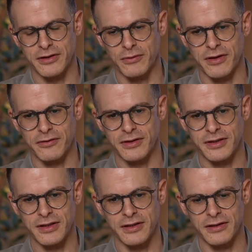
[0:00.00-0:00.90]
whether it's
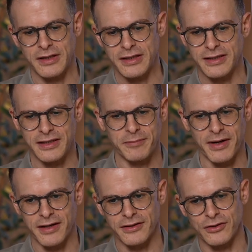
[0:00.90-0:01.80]

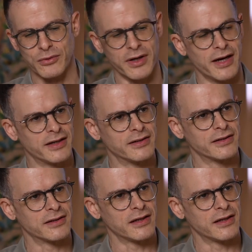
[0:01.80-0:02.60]
CPaaS, UCaaS,